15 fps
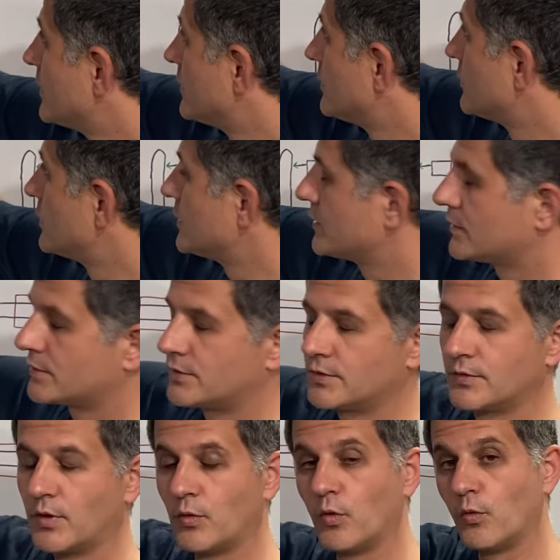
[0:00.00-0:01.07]

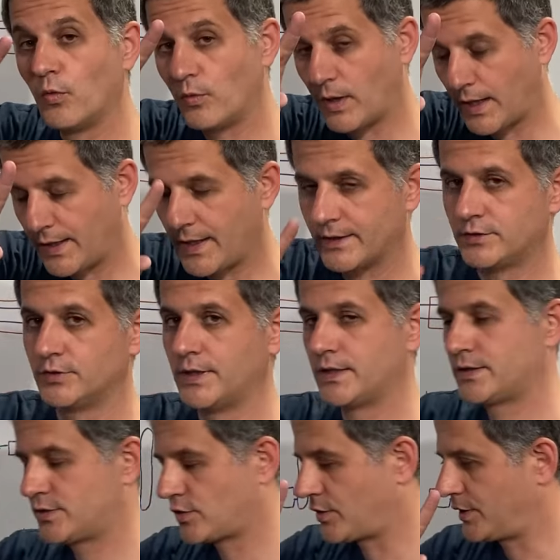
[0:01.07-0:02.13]
I'll get to
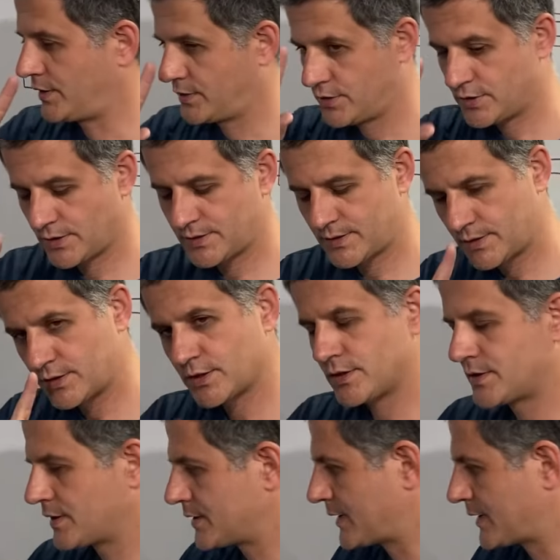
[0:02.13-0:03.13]
that, sorry, just a